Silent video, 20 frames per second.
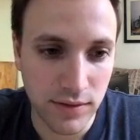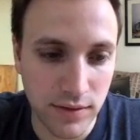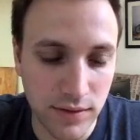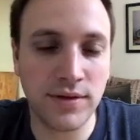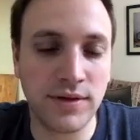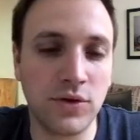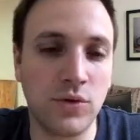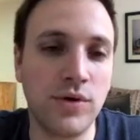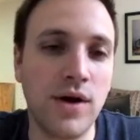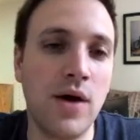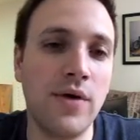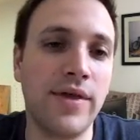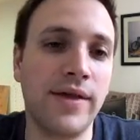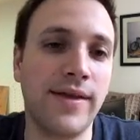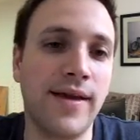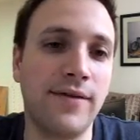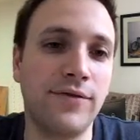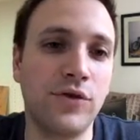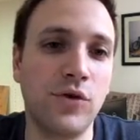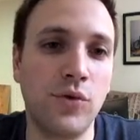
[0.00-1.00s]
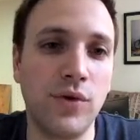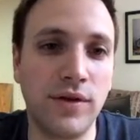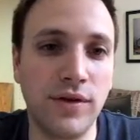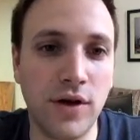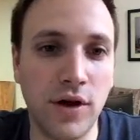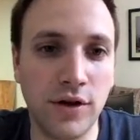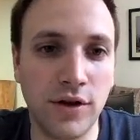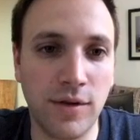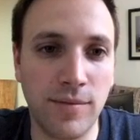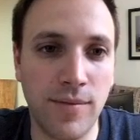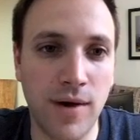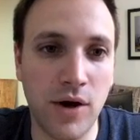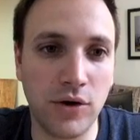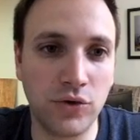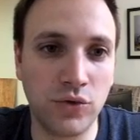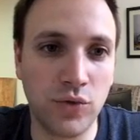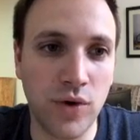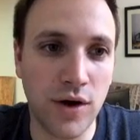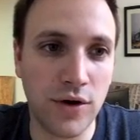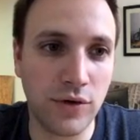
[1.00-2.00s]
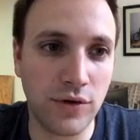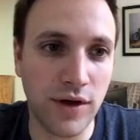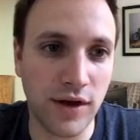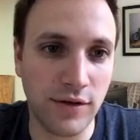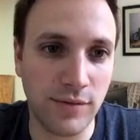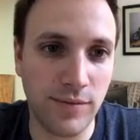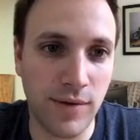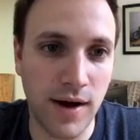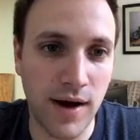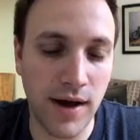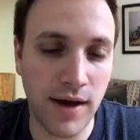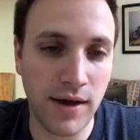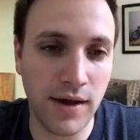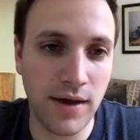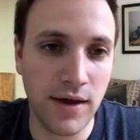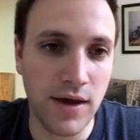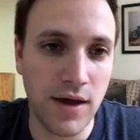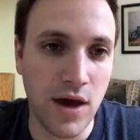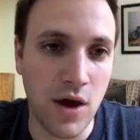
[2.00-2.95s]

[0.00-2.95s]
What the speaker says: So now that after we talked about runner.py,